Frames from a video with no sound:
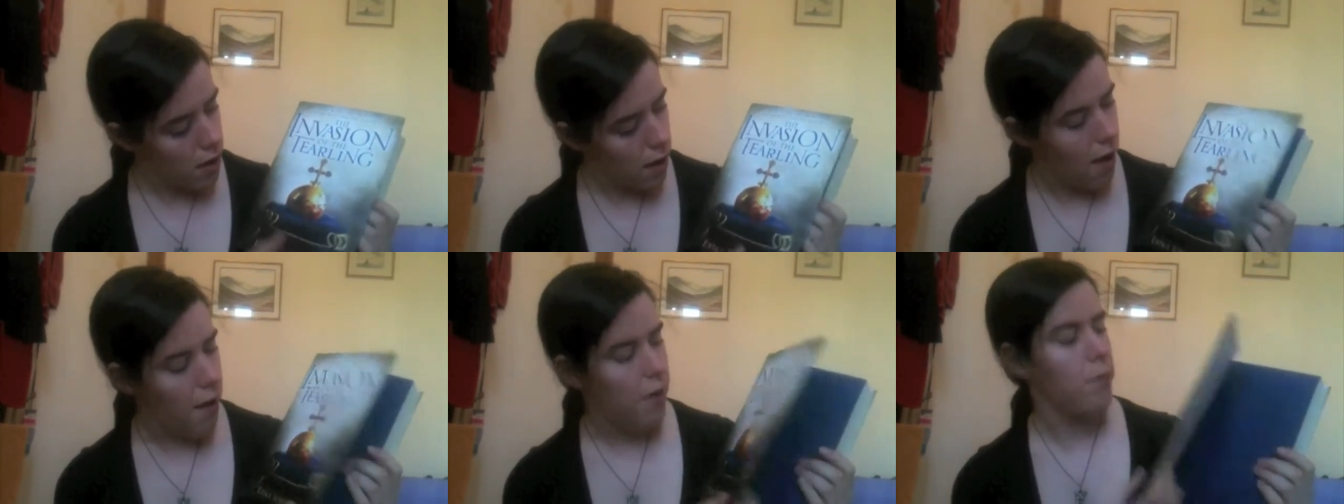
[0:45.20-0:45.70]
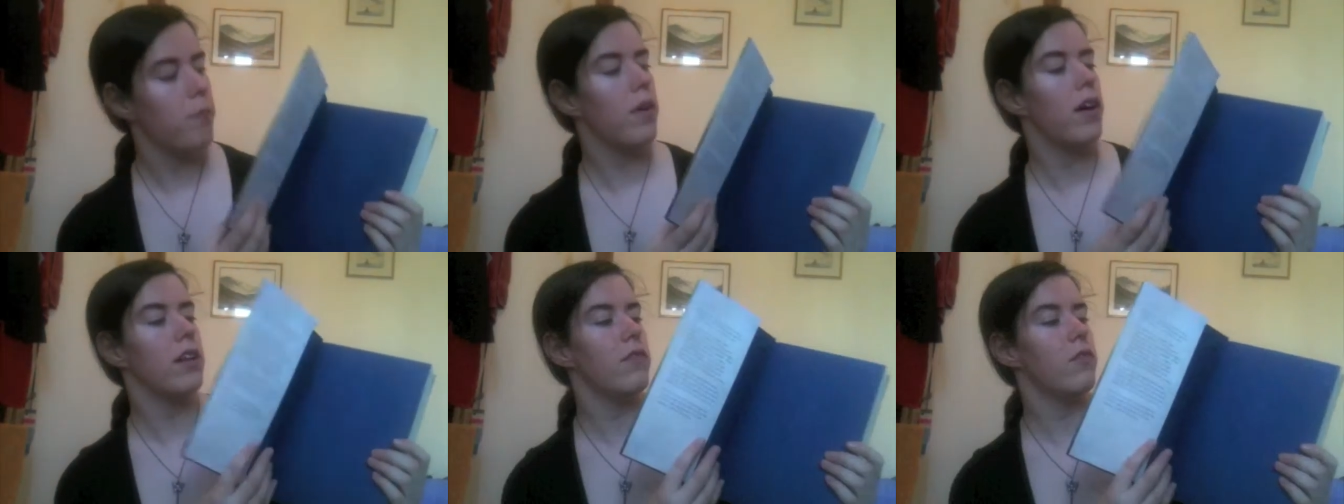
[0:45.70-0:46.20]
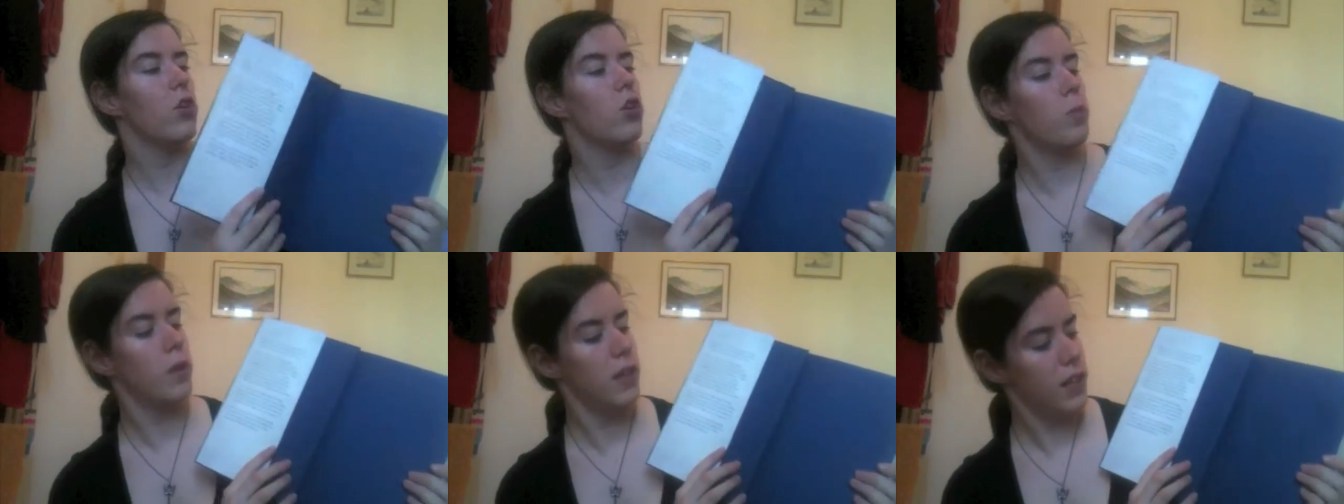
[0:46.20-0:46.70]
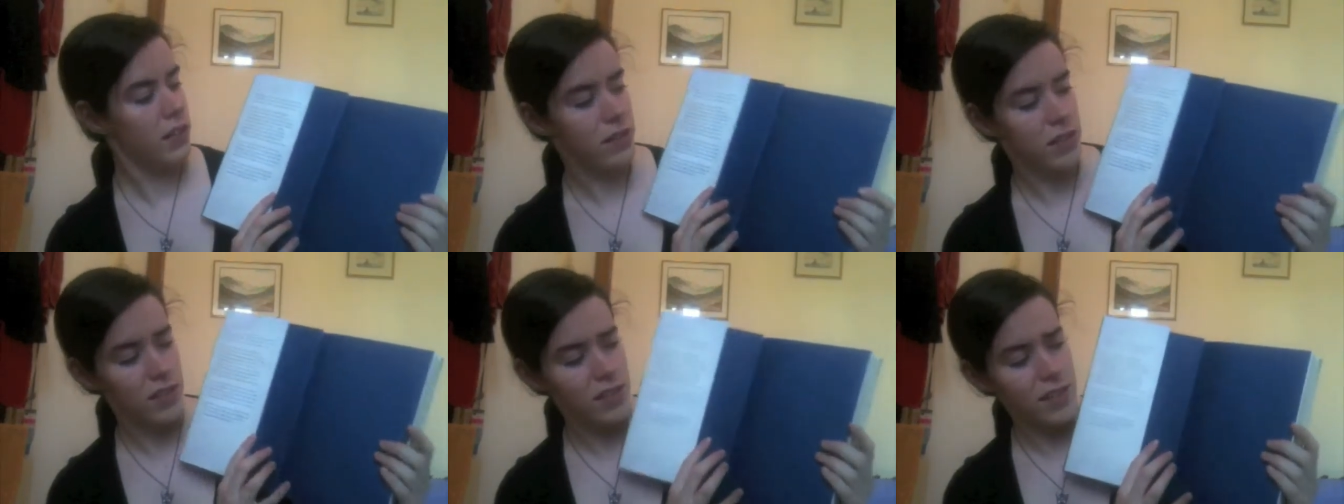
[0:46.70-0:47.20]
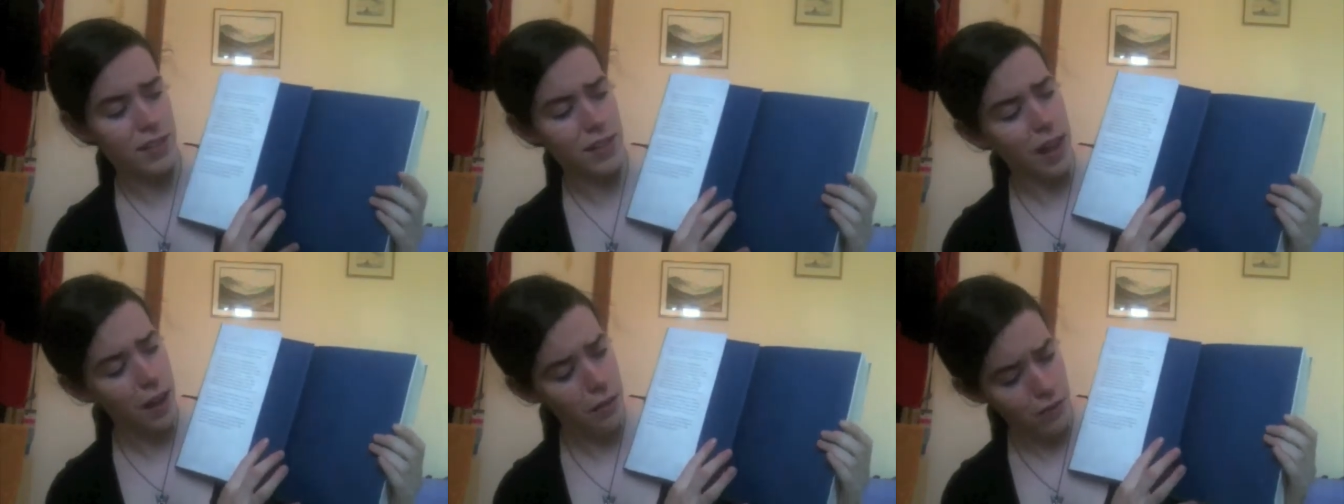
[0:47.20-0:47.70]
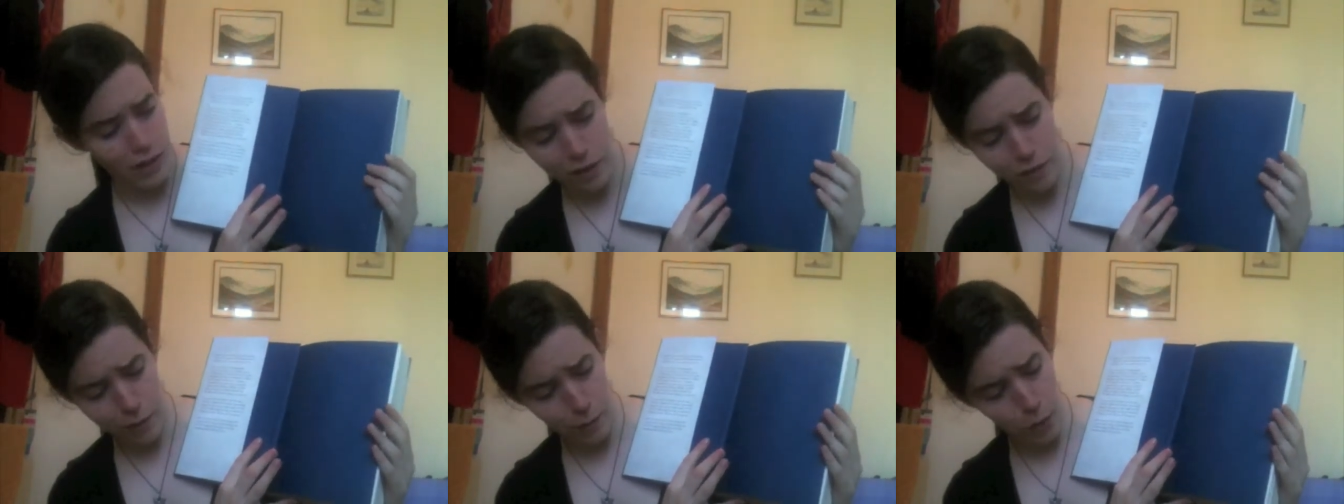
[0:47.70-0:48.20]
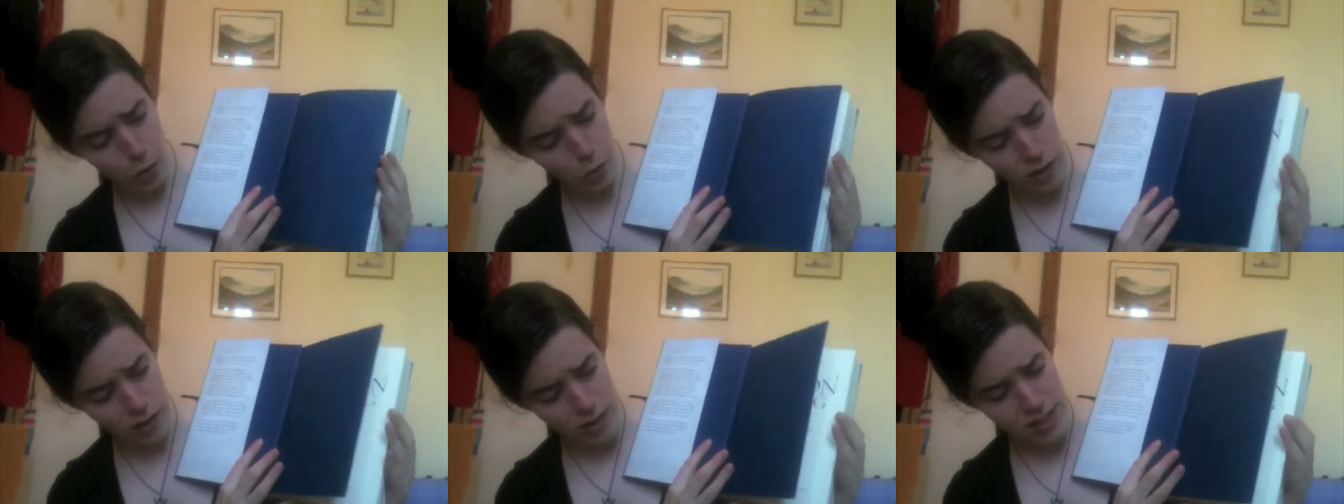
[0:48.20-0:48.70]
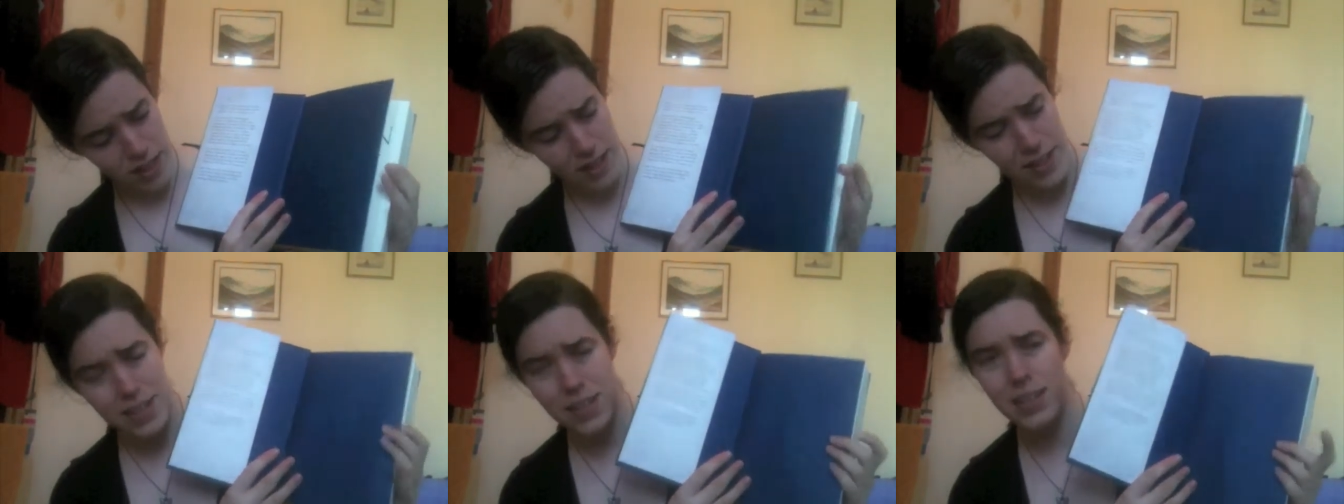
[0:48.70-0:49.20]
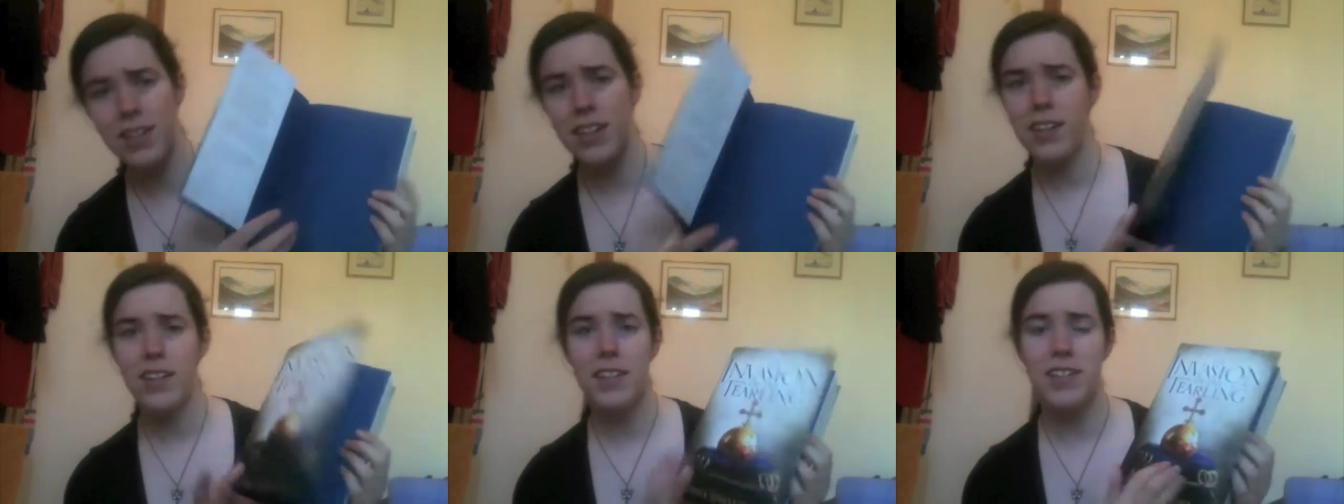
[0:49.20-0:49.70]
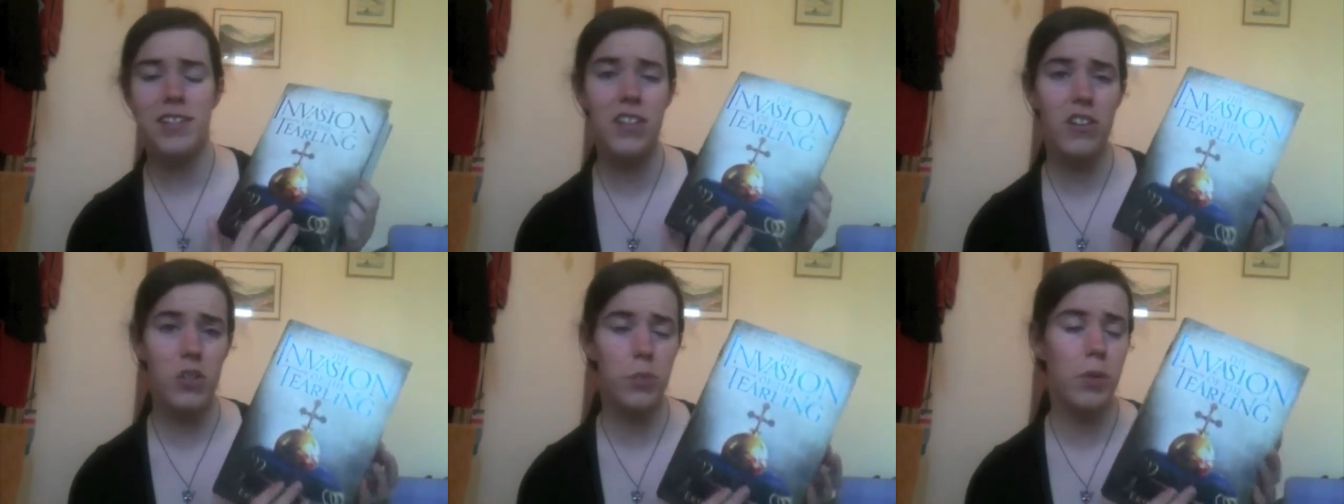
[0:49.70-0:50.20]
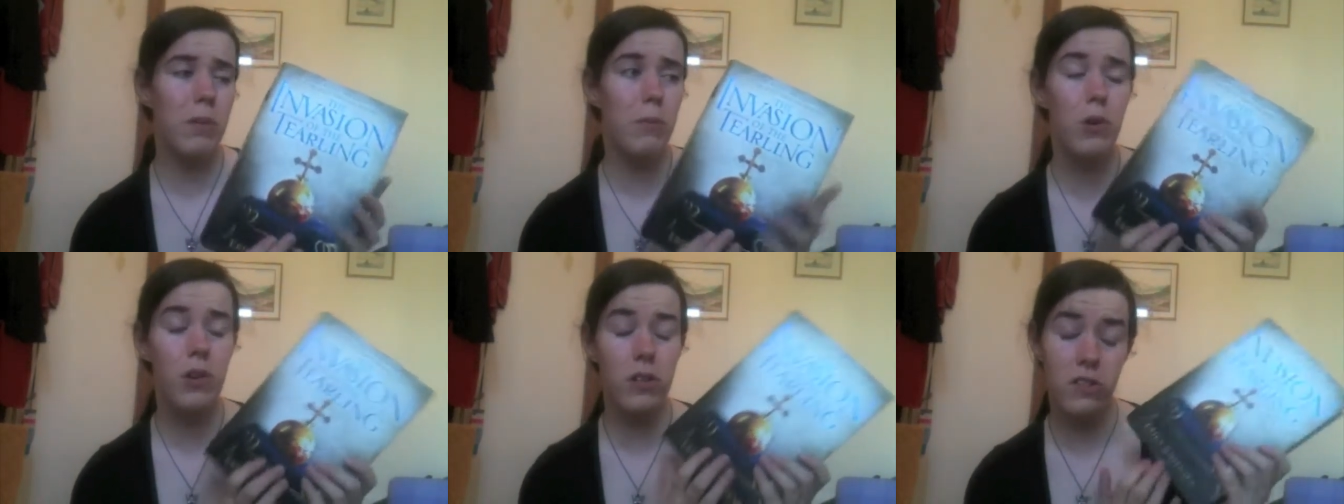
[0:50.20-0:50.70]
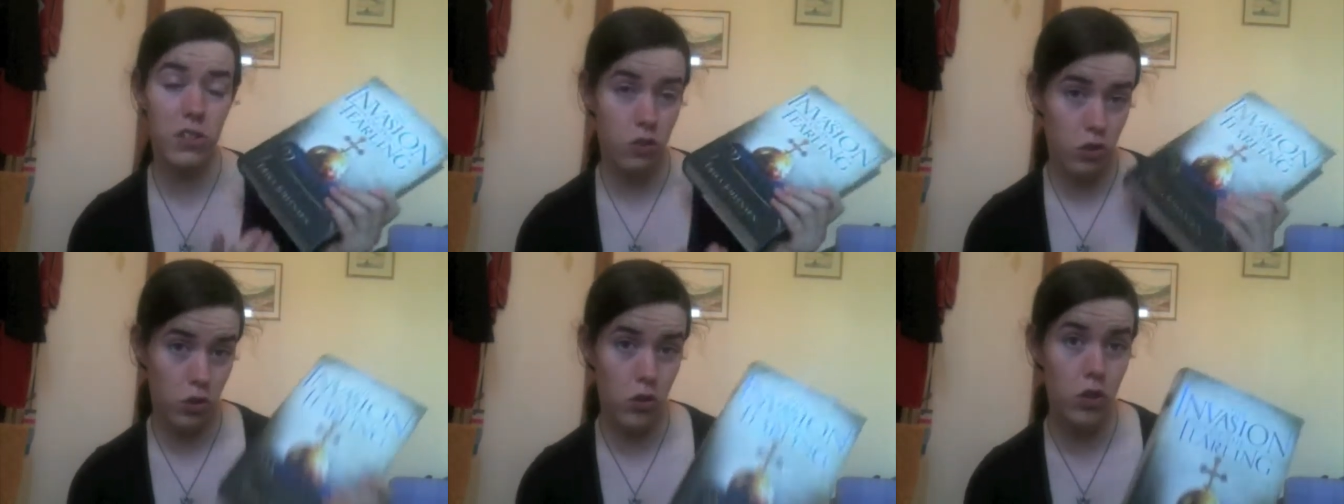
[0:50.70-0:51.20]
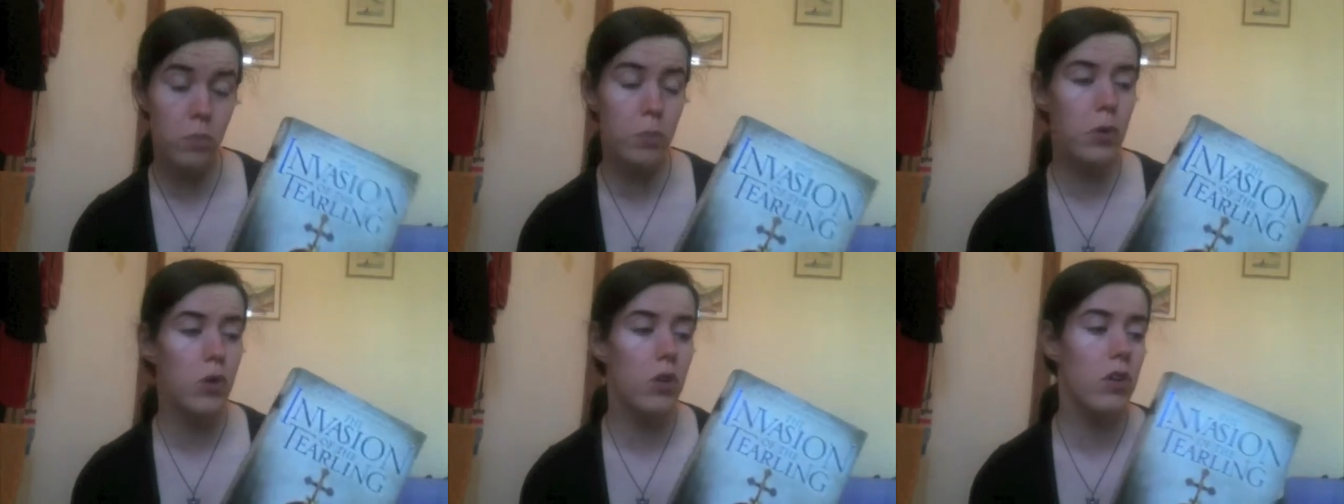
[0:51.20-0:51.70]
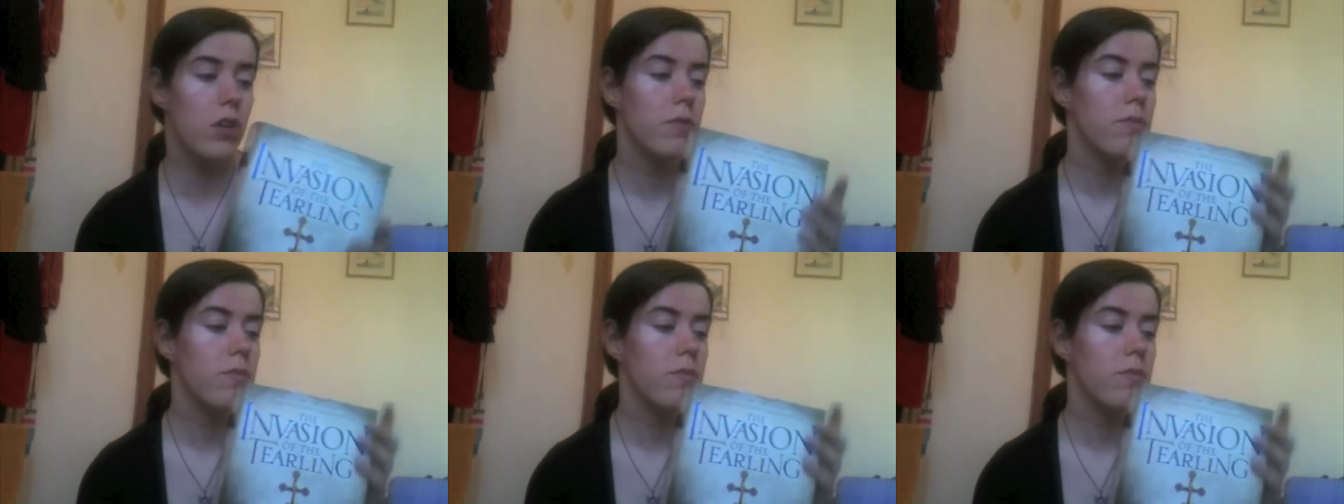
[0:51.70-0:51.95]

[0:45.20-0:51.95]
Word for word: um, and if you open it there's this lovely lovely blue inside. Such a pretty book, such a good book.